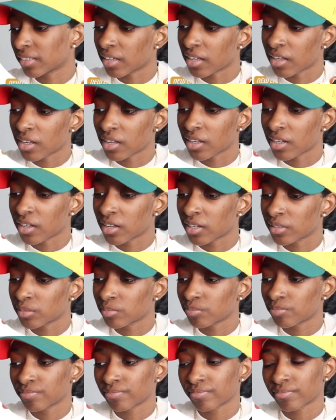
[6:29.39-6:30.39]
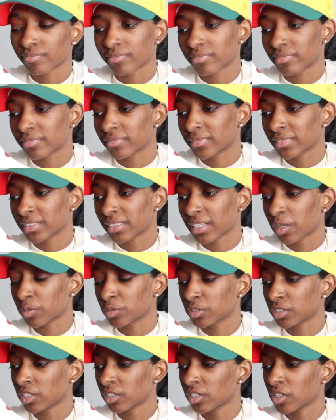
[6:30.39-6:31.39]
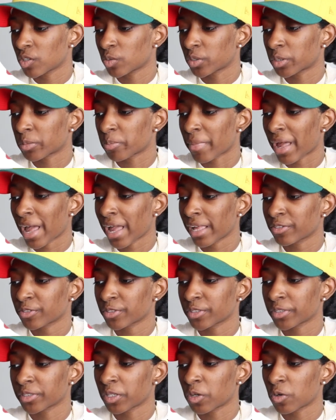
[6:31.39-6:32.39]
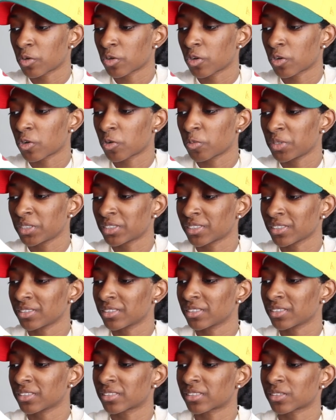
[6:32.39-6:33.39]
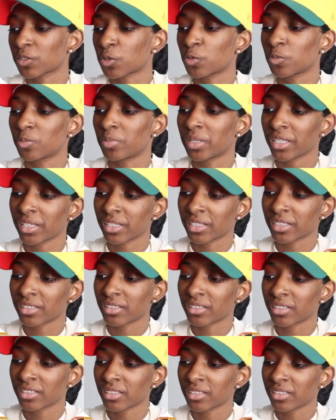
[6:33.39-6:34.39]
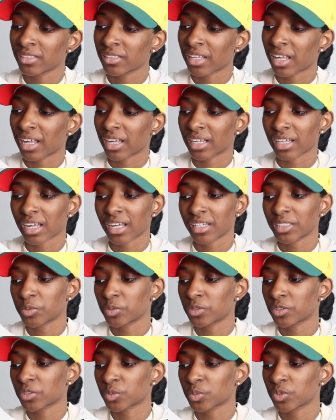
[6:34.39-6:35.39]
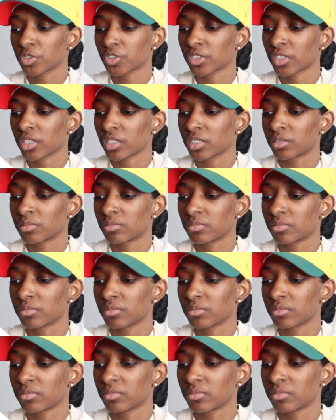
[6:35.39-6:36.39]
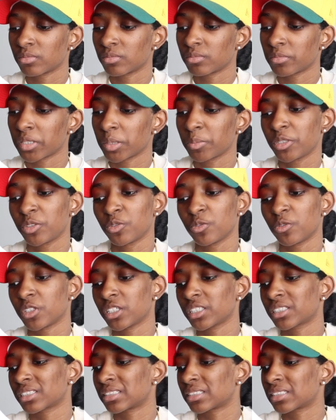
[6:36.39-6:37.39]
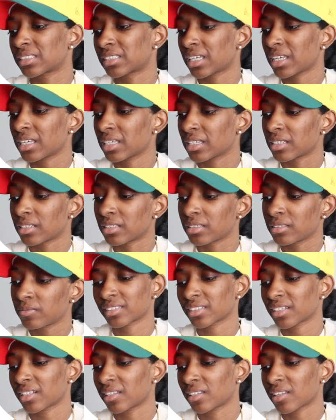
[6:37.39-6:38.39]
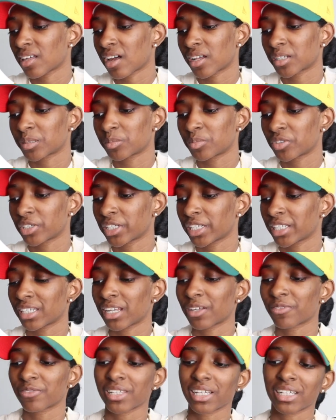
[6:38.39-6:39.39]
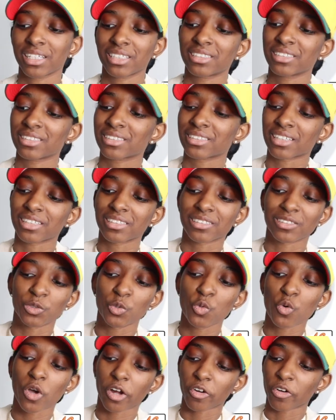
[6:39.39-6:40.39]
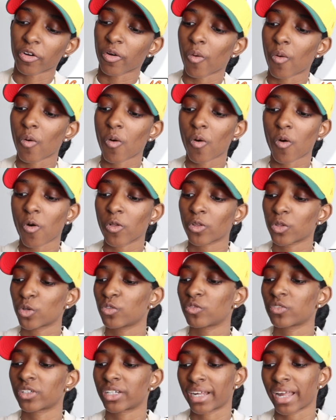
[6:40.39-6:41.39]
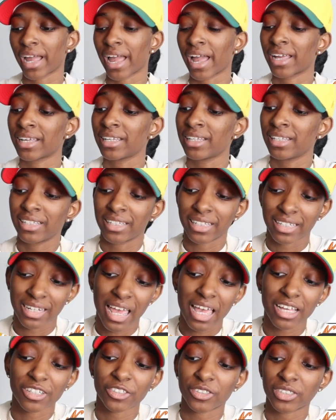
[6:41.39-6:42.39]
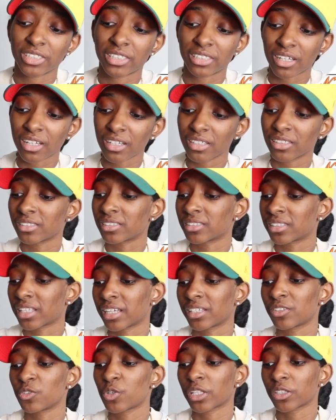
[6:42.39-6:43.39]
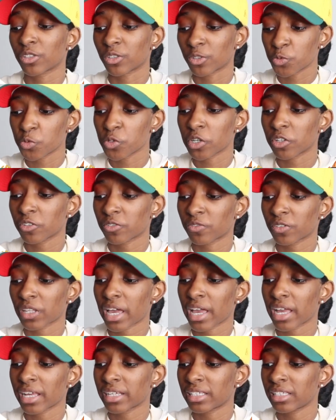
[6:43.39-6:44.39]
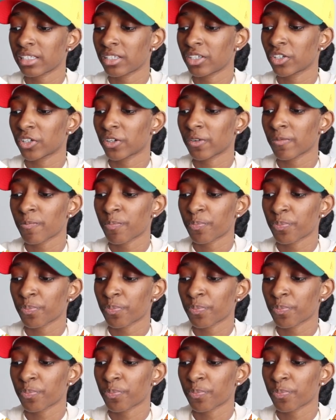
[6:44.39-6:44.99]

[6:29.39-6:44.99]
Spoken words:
I was gonna go with a matching logo, but since it's so big, I kind of want to switch it up. Maybe do this instead. It's a lot of branding. I feel like it just says New Era all over the hat. It actually does. Like you have the New Era flag here.